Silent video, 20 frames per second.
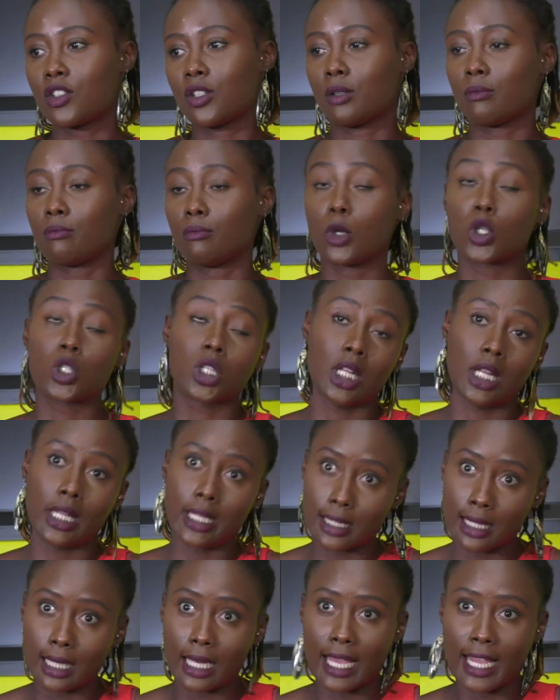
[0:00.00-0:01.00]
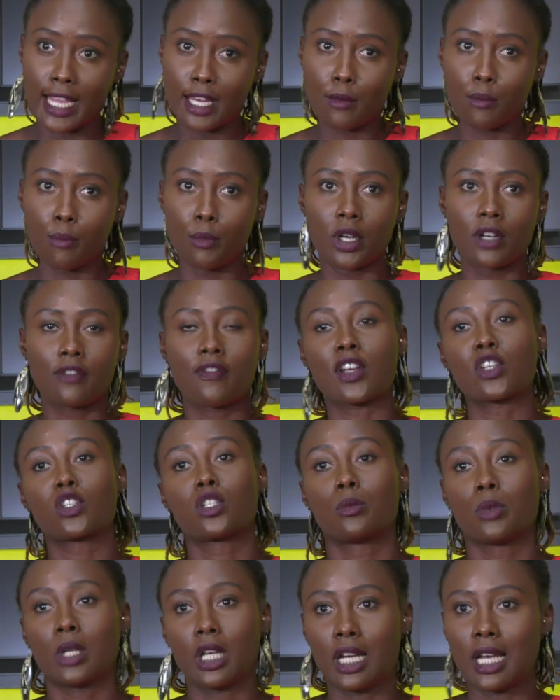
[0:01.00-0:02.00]
She mostly is late, but
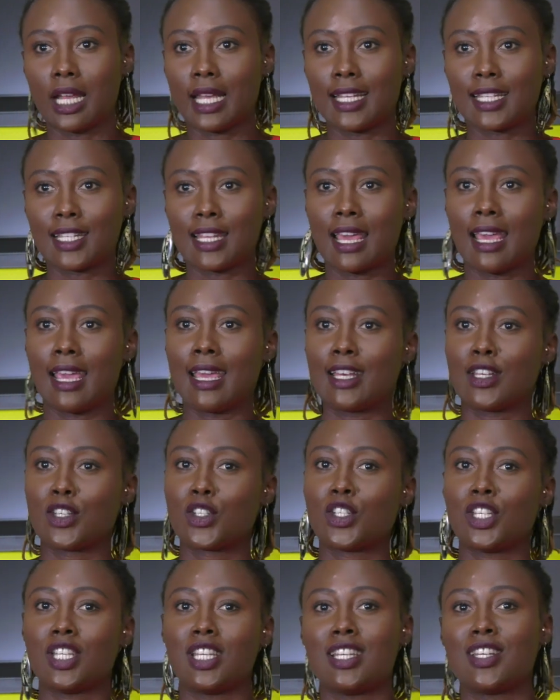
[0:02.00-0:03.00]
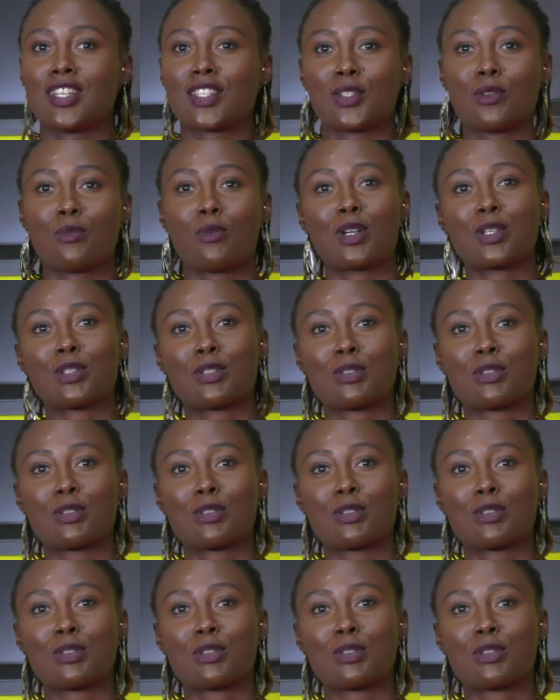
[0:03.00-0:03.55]
fashionably late. And she doesn't want